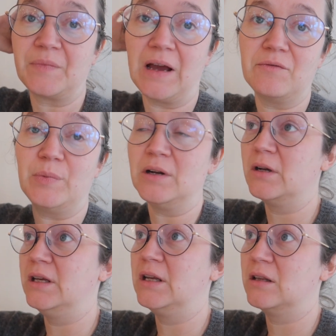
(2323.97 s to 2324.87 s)
I've been
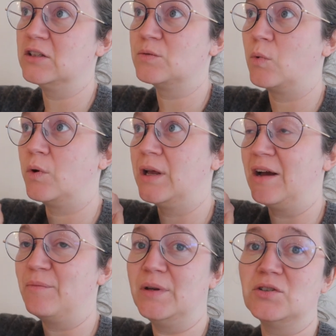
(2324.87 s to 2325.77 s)
cleaning this morning,
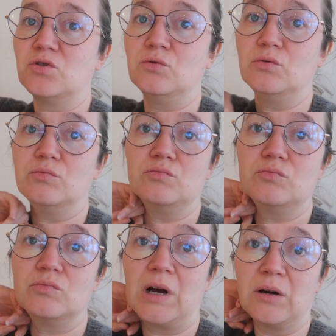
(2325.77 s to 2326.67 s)
I've been to
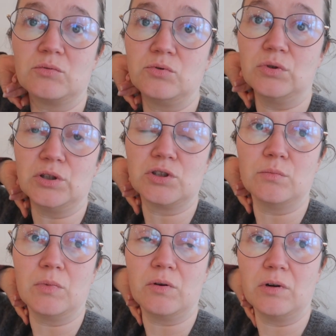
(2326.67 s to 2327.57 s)
out doing
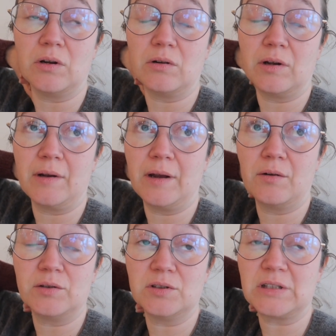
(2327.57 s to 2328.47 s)
some
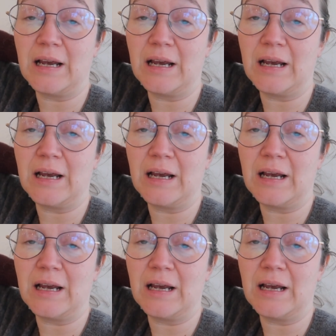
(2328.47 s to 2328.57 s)
errands.